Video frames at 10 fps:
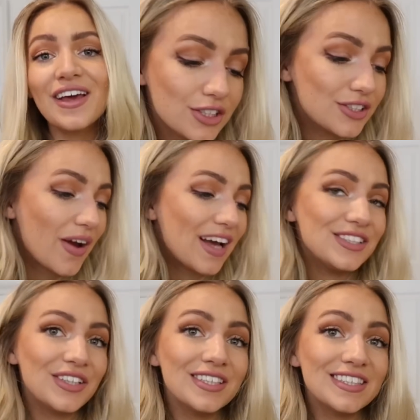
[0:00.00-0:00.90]
So as
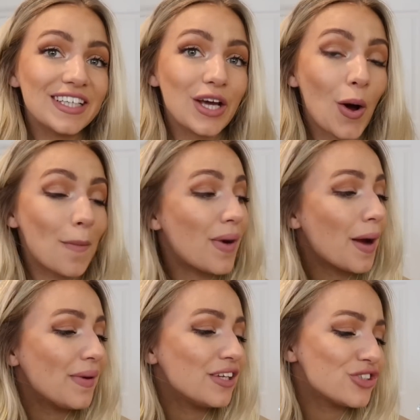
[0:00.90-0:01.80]
you can see on
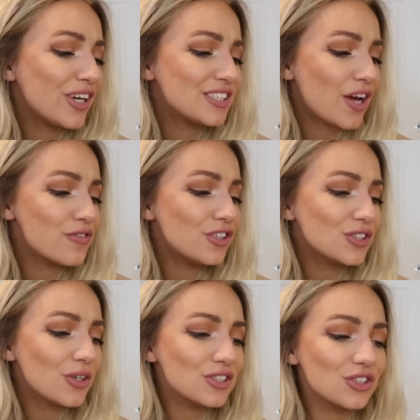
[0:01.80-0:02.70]
my Pinterest, I've just
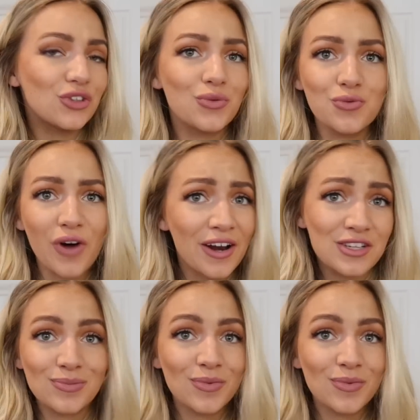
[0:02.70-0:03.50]
got such a random